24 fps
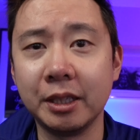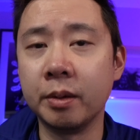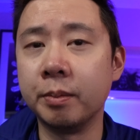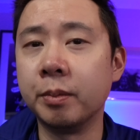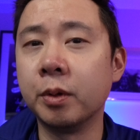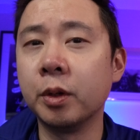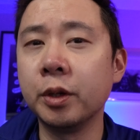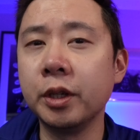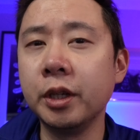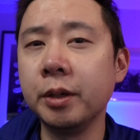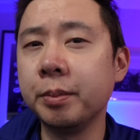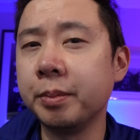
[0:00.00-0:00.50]
The
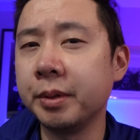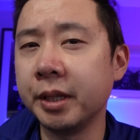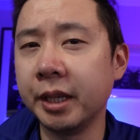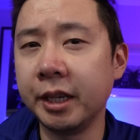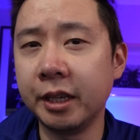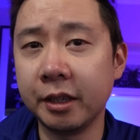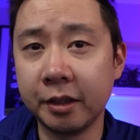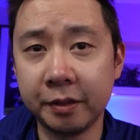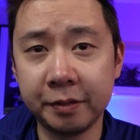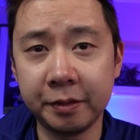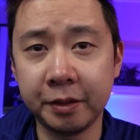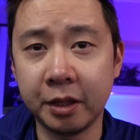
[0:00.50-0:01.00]
more you play
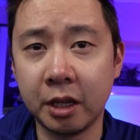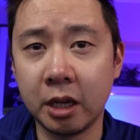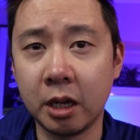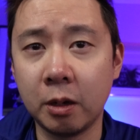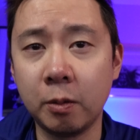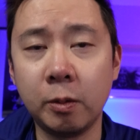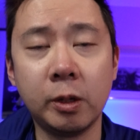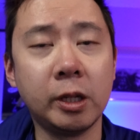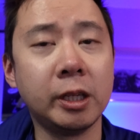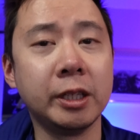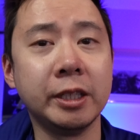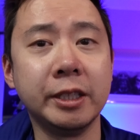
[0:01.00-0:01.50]
your flaw
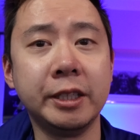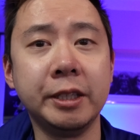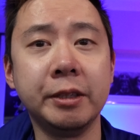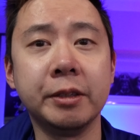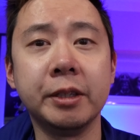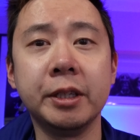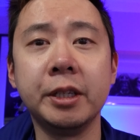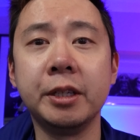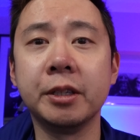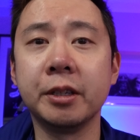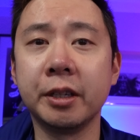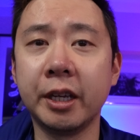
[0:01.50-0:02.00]
while
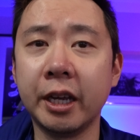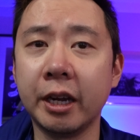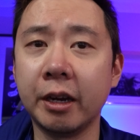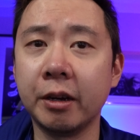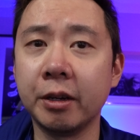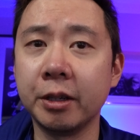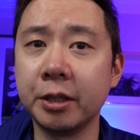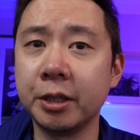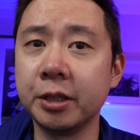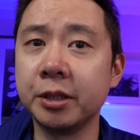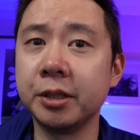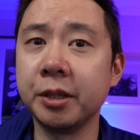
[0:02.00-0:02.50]
endearing your
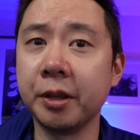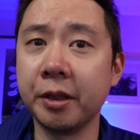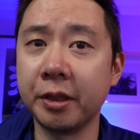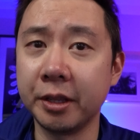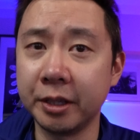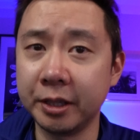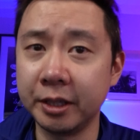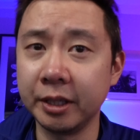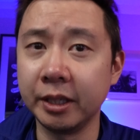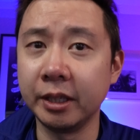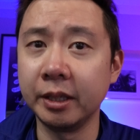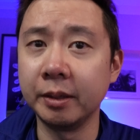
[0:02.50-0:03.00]
character to the
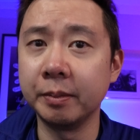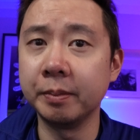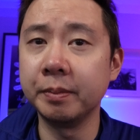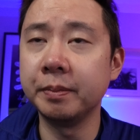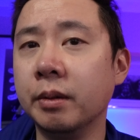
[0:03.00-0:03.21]
team,